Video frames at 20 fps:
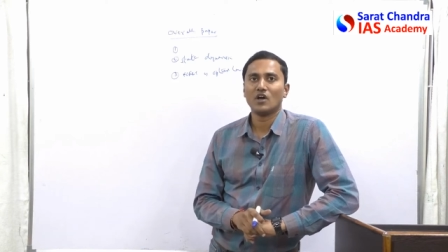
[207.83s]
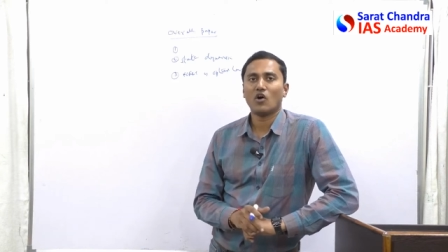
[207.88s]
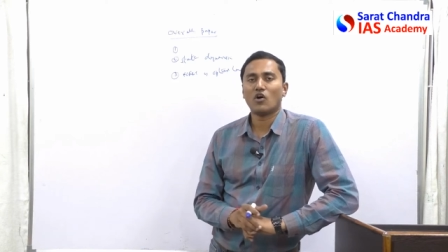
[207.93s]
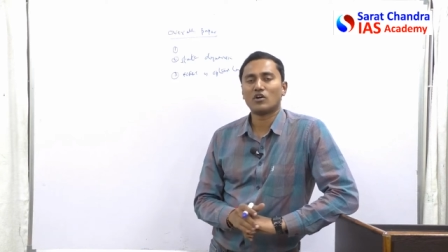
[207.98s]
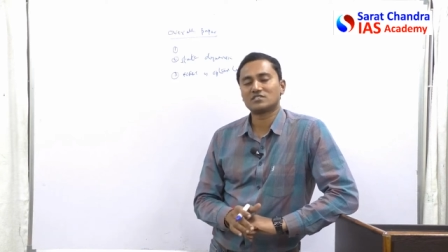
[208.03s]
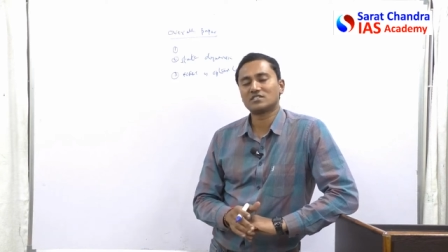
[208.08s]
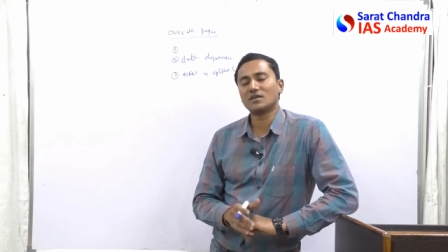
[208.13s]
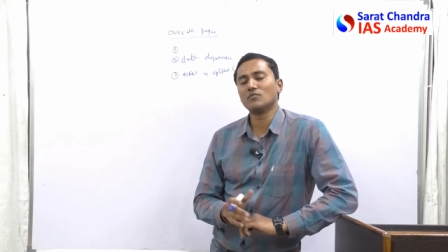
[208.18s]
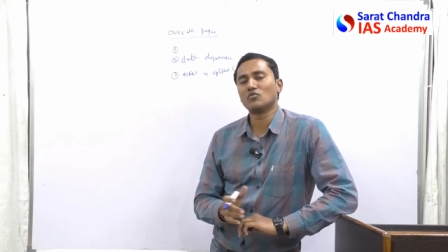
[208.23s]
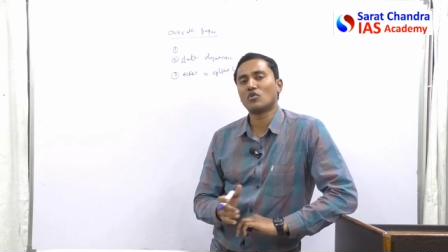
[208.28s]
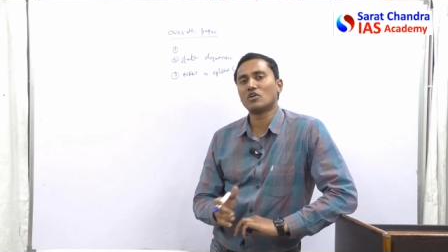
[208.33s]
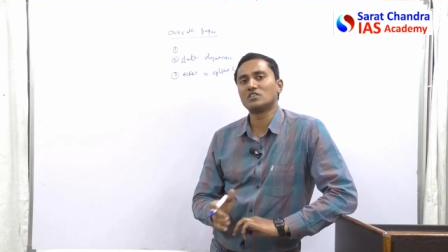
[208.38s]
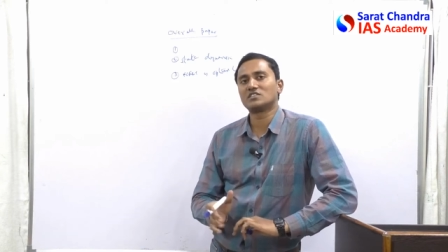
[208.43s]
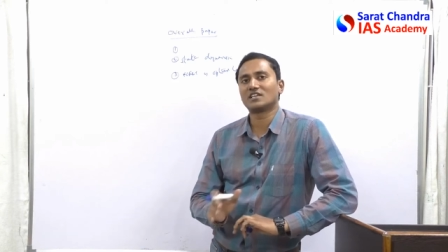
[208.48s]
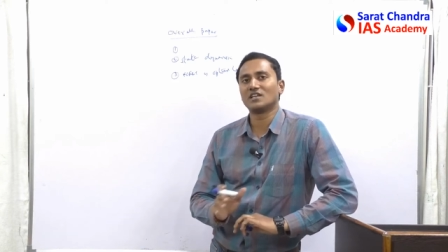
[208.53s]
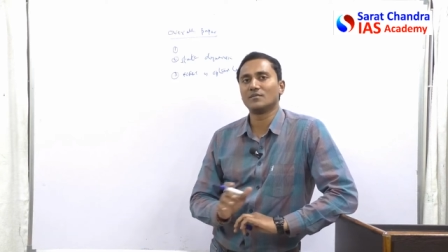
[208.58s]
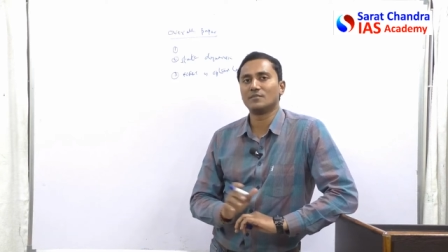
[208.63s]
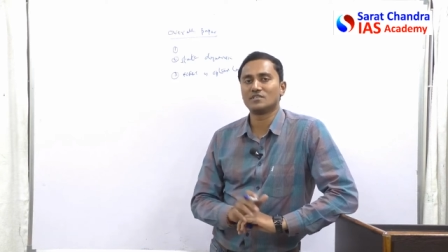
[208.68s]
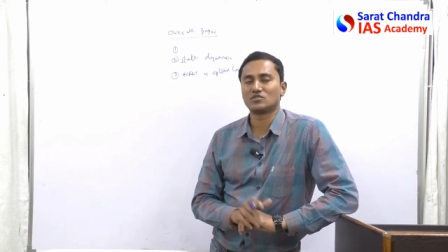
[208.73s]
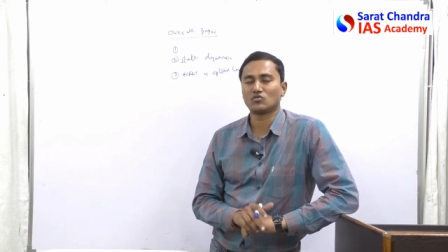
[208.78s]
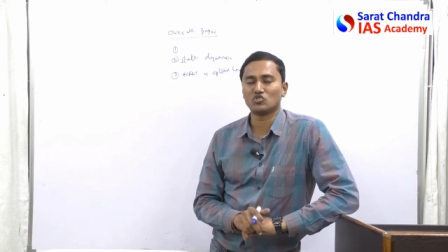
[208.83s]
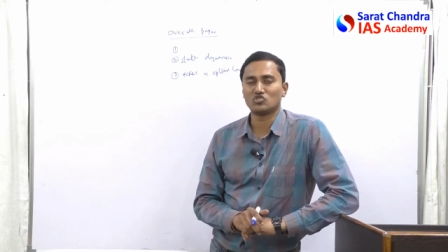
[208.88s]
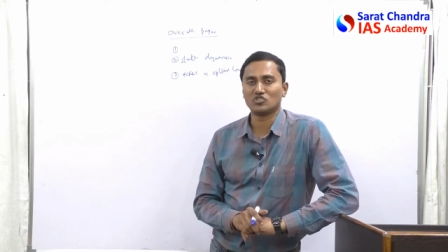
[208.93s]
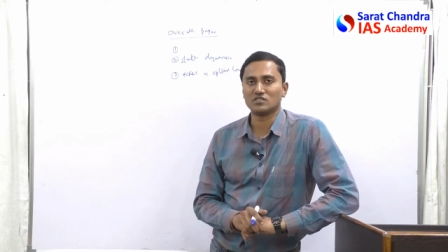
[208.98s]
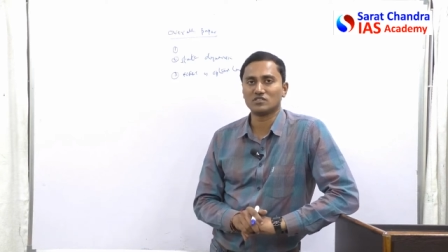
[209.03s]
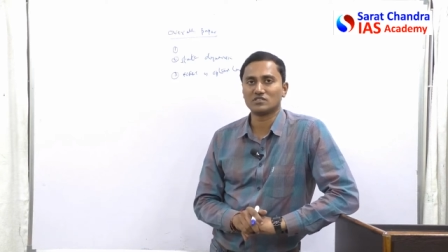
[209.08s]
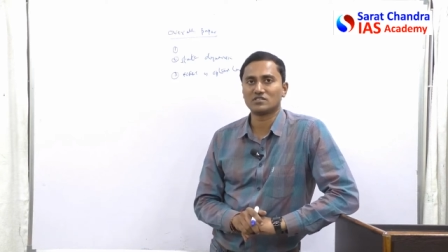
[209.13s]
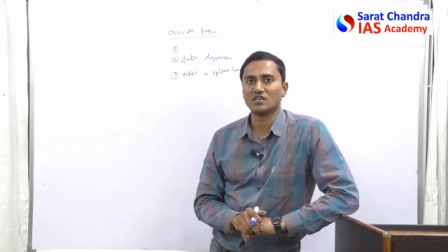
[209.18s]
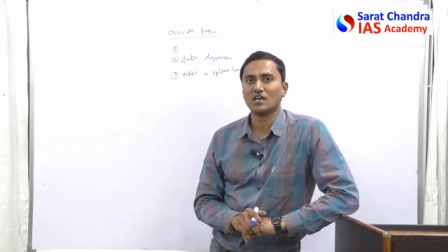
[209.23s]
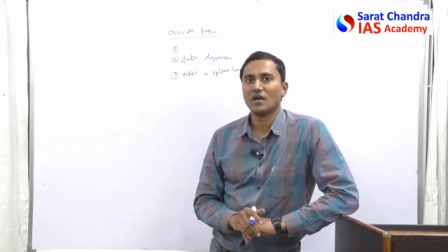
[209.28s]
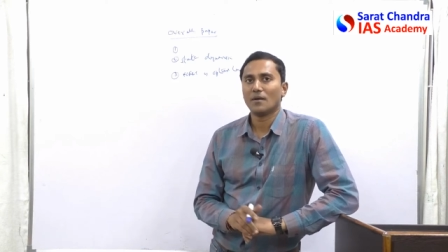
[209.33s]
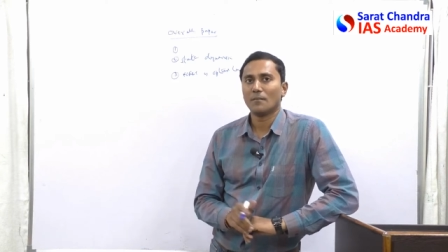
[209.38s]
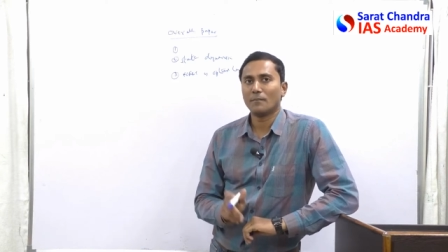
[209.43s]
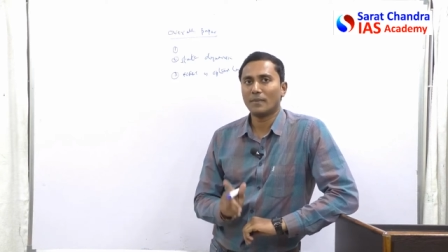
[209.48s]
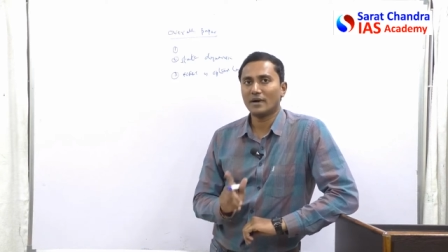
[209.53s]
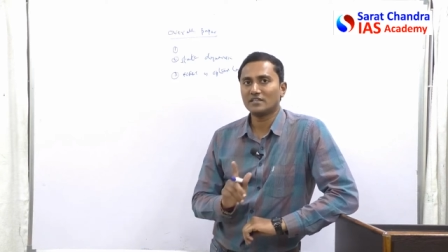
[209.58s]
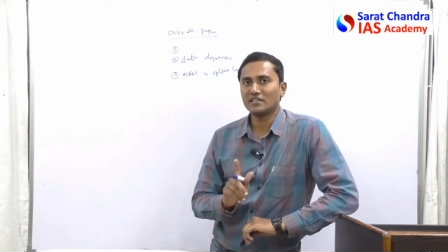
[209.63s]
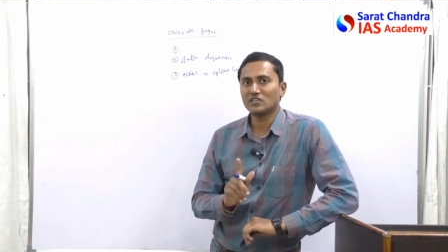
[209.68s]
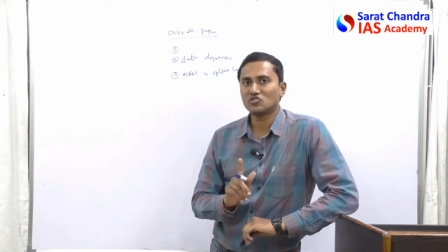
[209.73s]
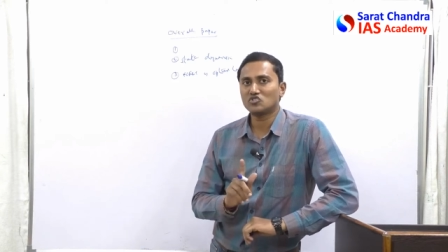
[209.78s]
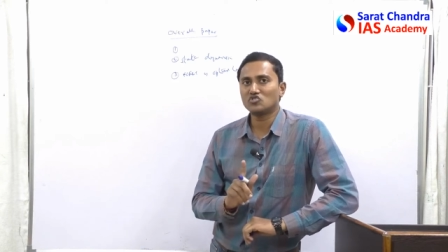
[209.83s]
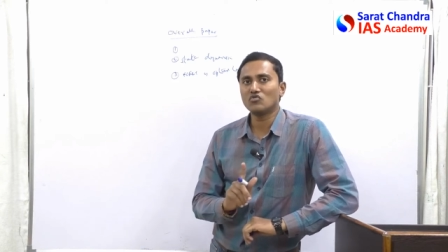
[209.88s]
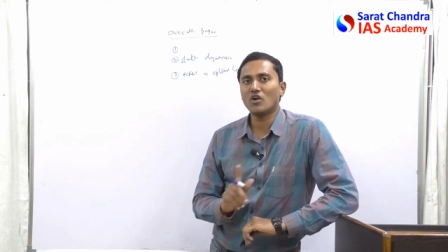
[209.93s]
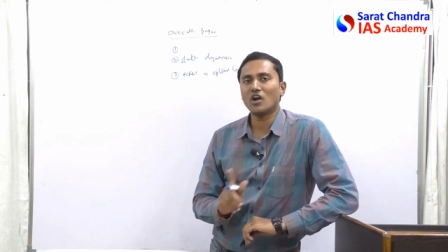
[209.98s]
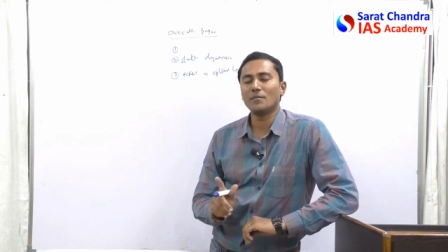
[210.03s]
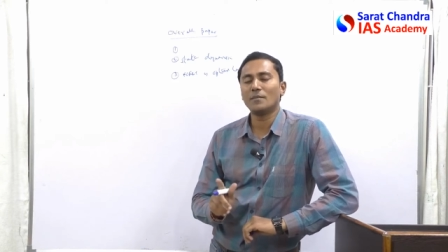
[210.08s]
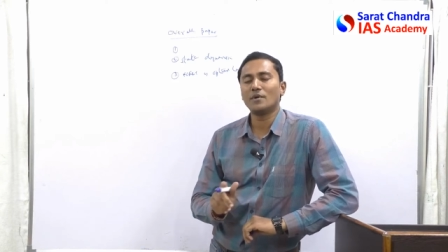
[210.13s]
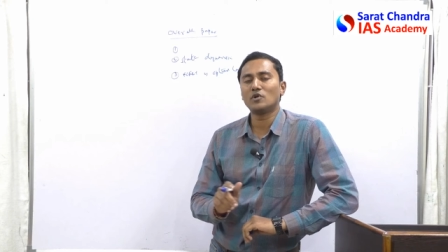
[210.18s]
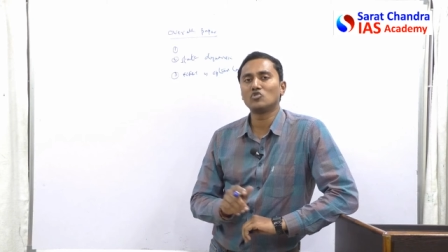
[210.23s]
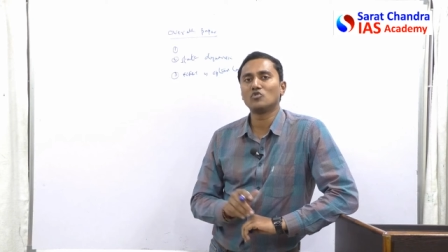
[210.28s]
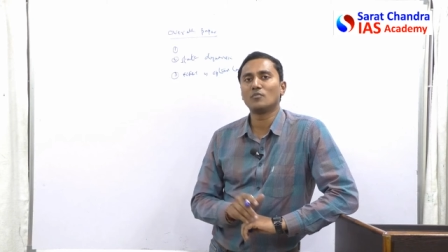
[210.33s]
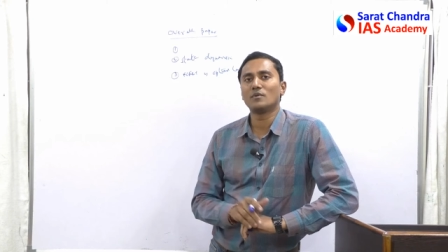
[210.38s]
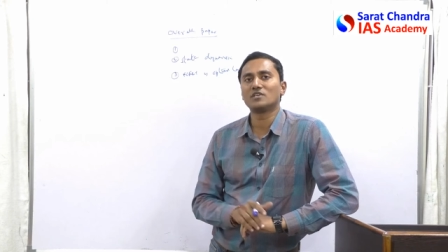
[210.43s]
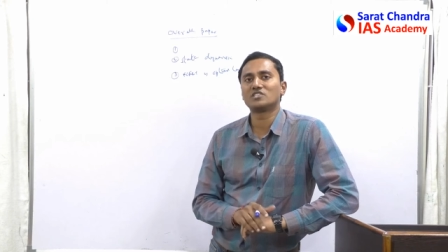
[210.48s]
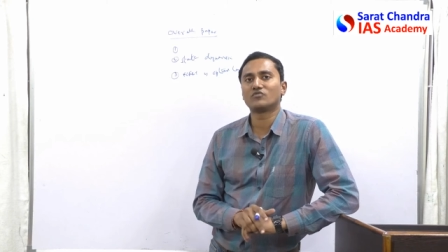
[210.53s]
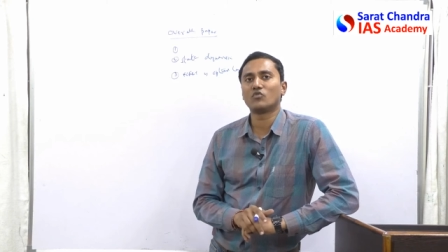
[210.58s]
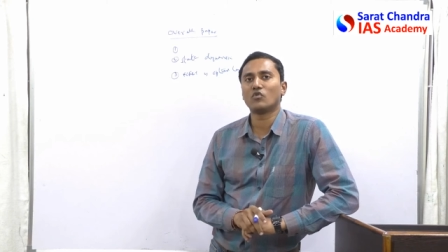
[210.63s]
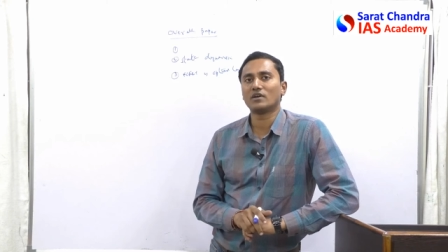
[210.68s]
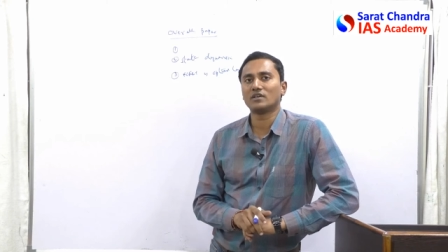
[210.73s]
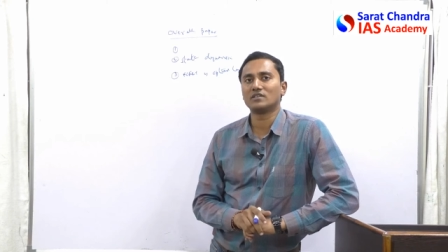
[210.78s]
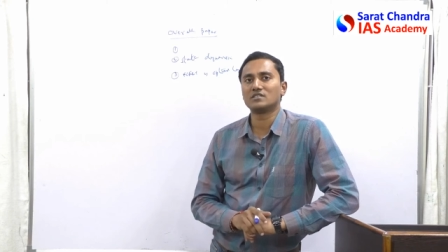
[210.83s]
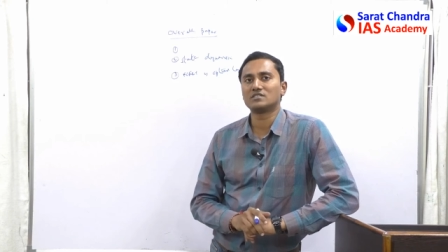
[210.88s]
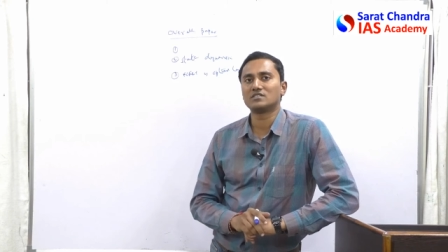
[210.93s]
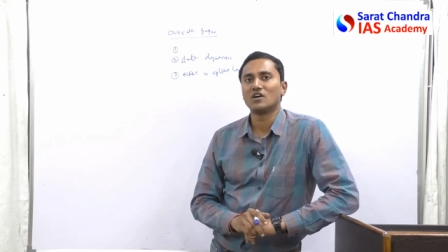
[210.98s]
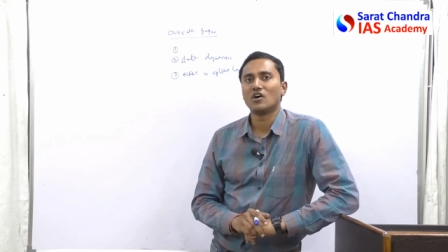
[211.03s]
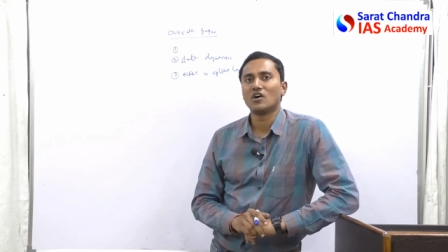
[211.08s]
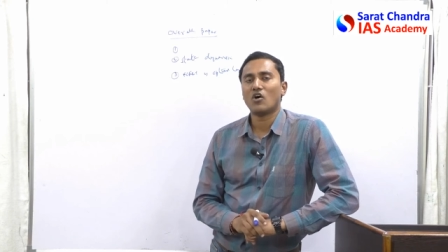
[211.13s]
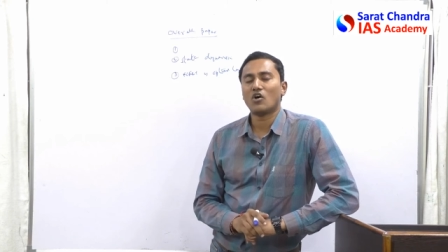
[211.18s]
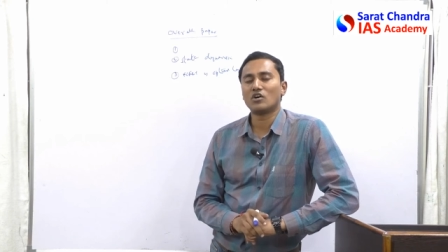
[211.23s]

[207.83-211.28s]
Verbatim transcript: or some logical based questions, but there should not be too much focus